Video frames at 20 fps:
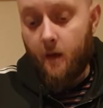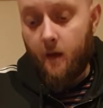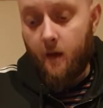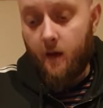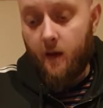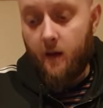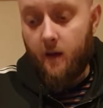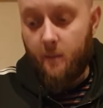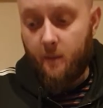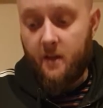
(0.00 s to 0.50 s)

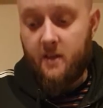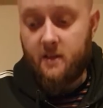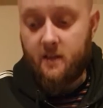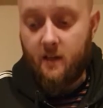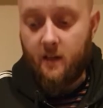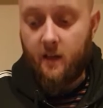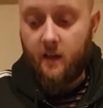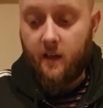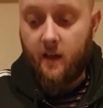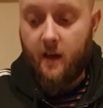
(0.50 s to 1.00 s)

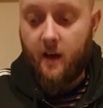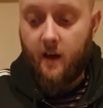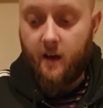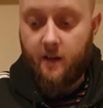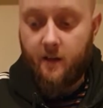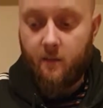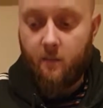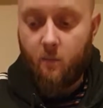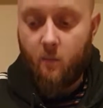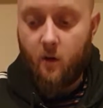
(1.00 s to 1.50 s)
Basically, yeah, I
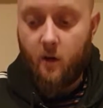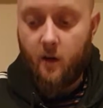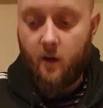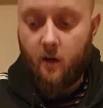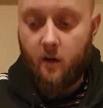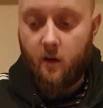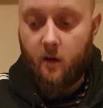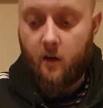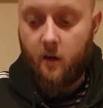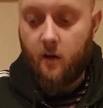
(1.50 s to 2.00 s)
didn't want
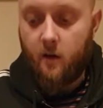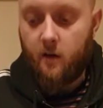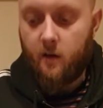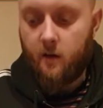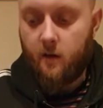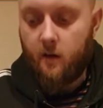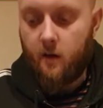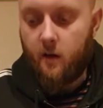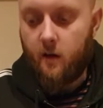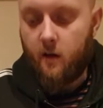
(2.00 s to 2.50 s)
to.
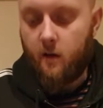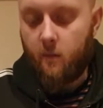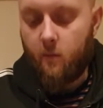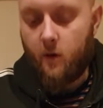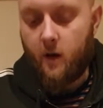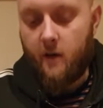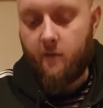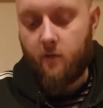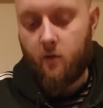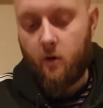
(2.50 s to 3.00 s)

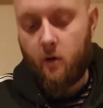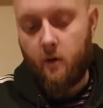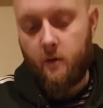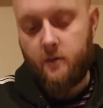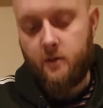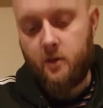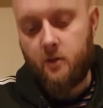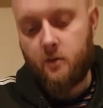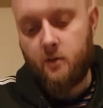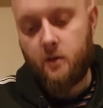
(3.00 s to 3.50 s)
Whenever I
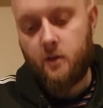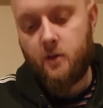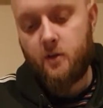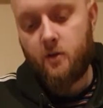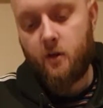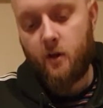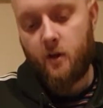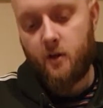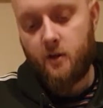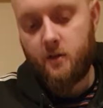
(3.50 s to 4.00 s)
was using
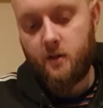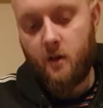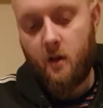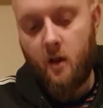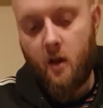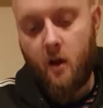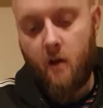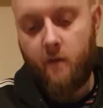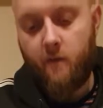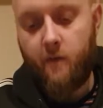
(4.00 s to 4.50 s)
Desires,
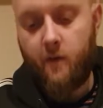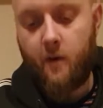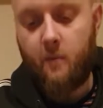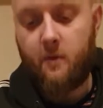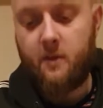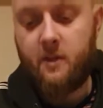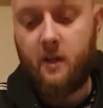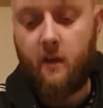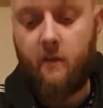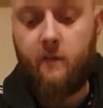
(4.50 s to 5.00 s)
I found
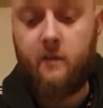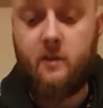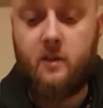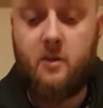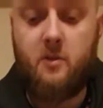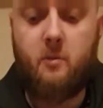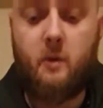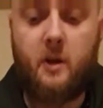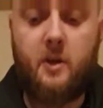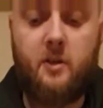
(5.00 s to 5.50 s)
myself in
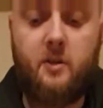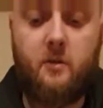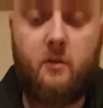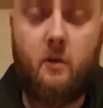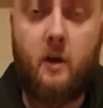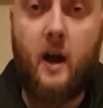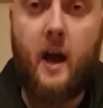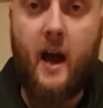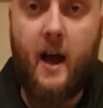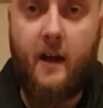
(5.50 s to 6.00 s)
situations
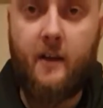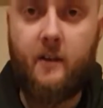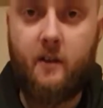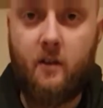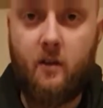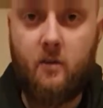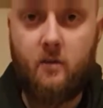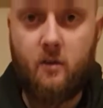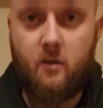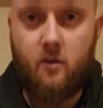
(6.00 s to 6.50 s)
where I had to
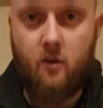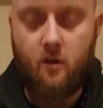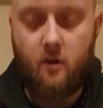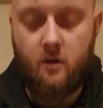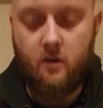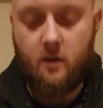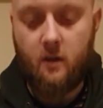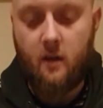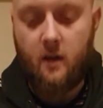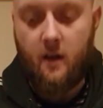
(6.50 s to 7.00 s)
use
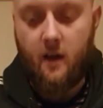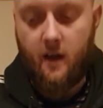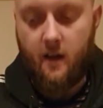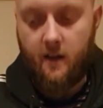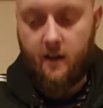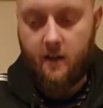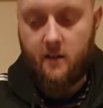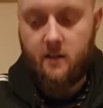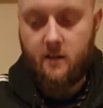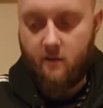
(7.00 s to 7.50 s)
Desires, and
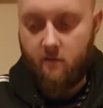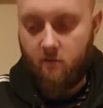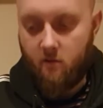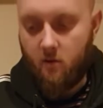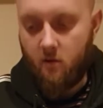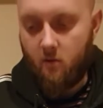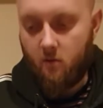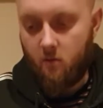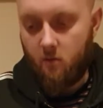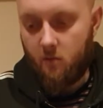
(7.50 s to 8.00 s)
that's never a
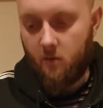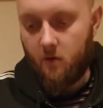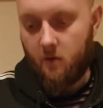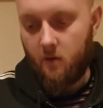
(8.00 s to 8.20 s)
good one.